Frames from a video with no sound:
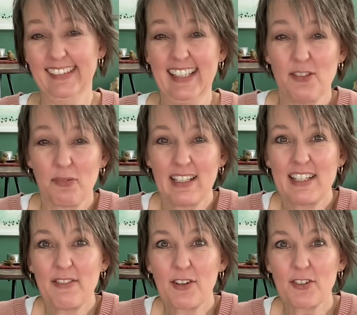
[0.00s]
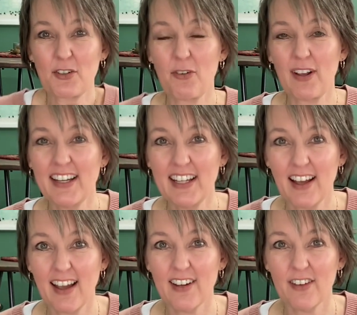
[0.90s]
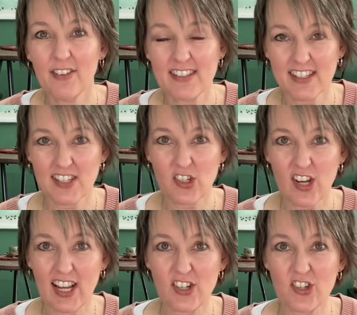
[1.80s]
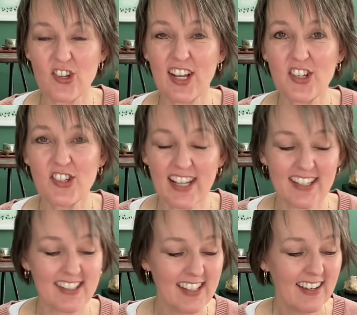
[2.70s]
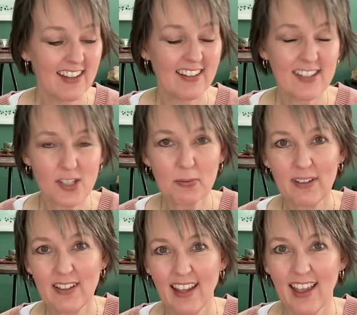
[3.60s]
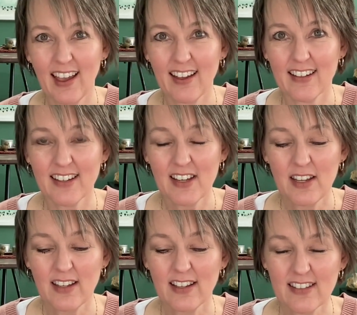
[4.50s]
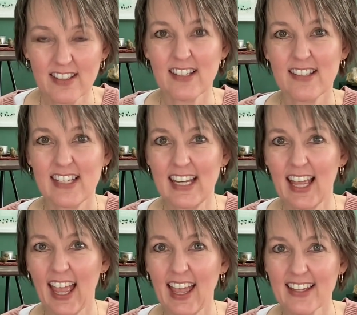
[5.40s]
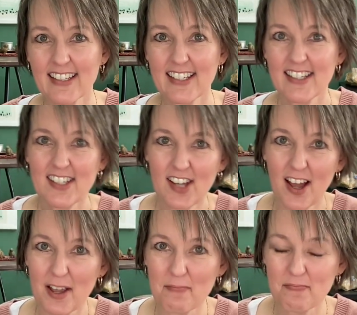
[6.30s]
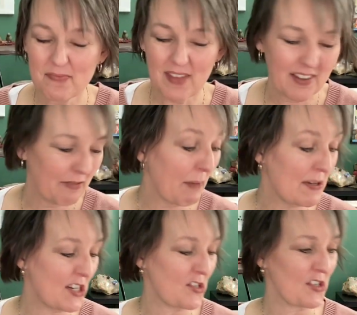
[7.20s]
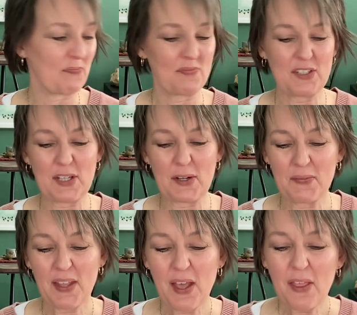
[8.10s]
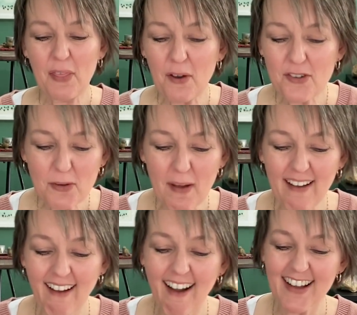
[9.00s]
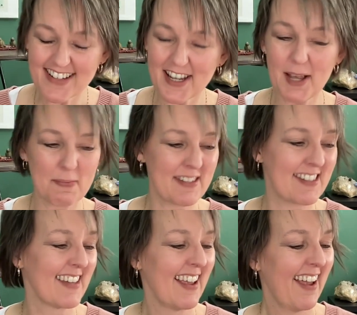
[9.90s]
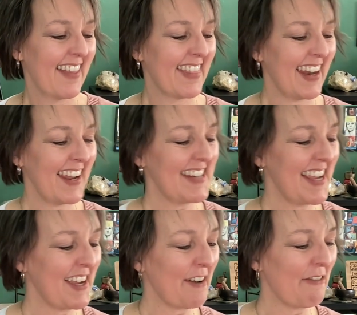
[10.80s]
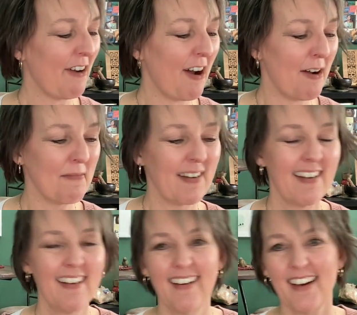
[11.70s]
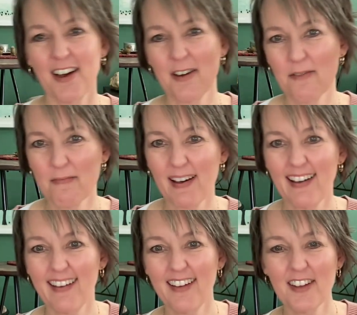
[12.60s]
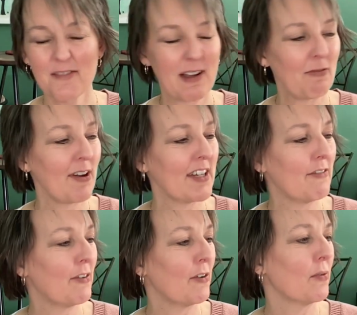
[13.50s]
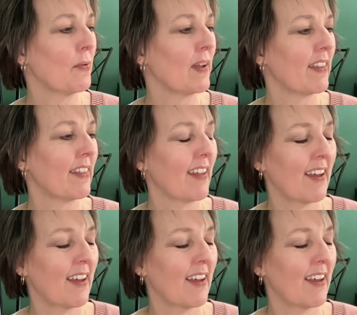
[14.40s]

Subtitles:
it's really difficult to create any kind of consistent change. Change takes discipline and consistency and time and repetition. So those are my hot tips that I take from my rendezvous with